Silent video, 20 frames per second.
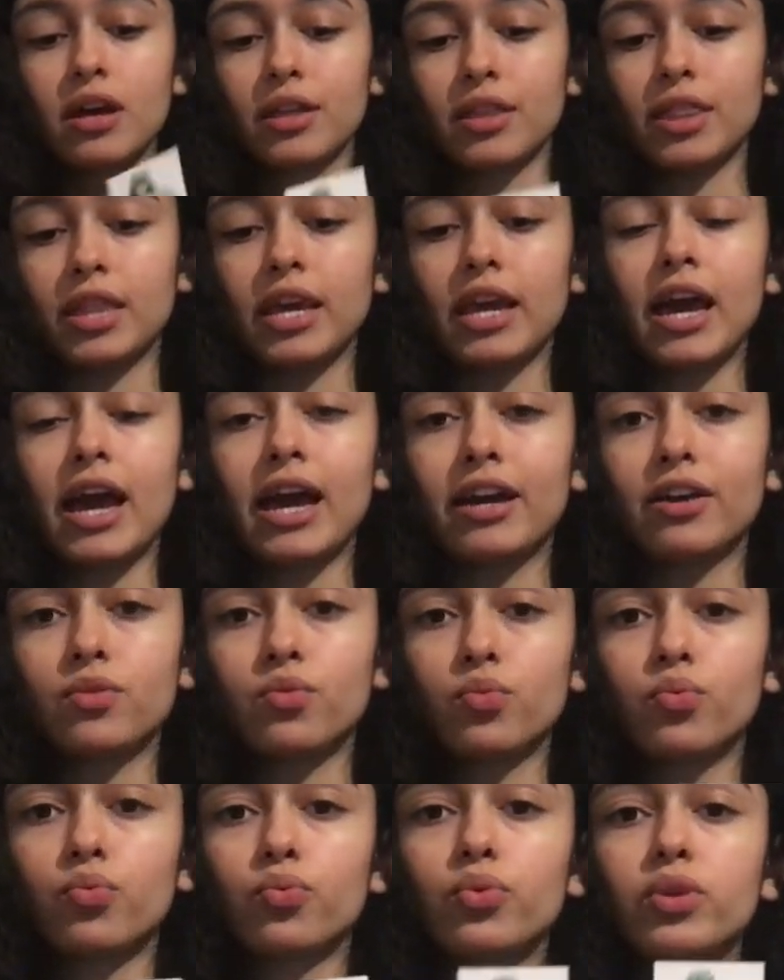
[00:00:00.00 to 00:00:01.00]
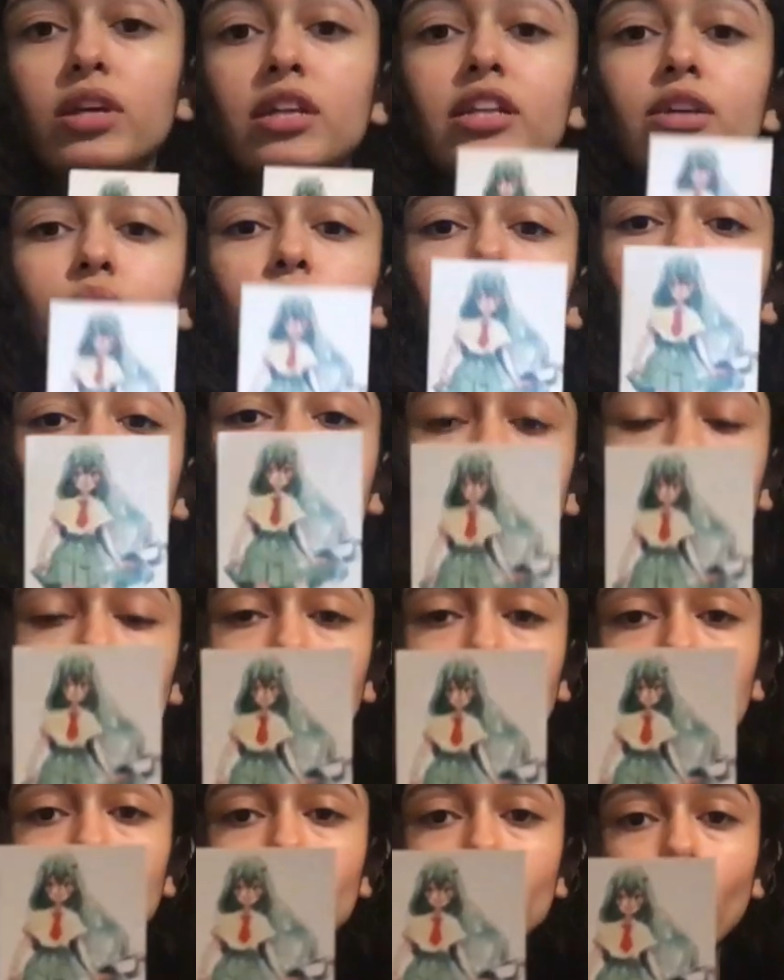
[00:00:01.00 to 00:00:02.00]
They had really, really
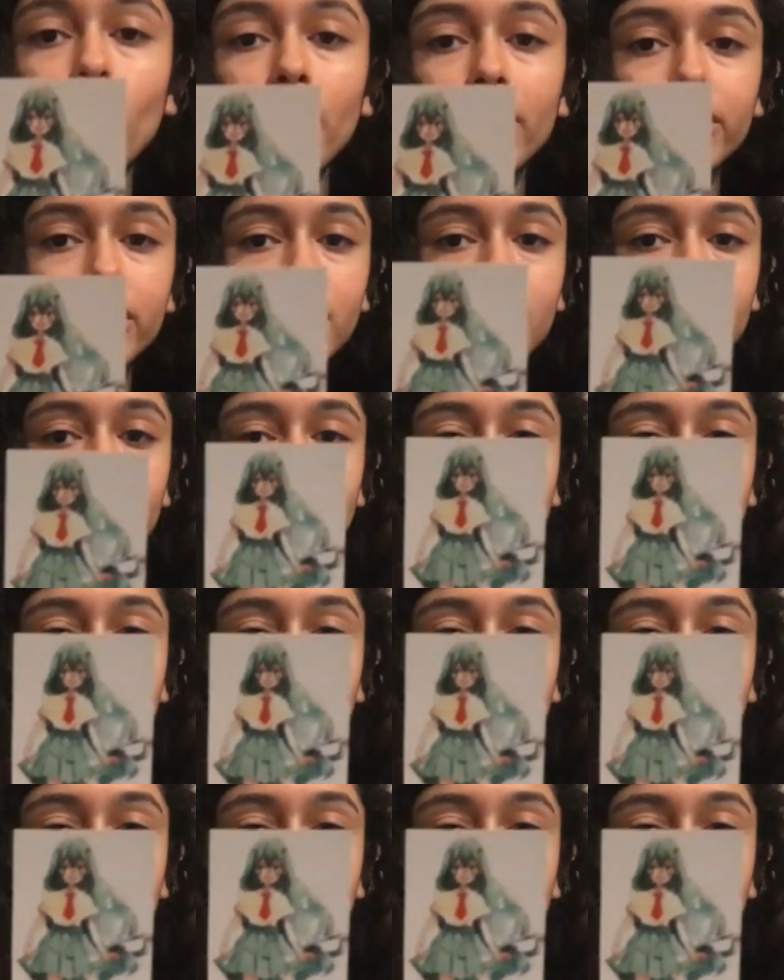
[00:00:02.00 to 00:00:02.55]
cute watercolor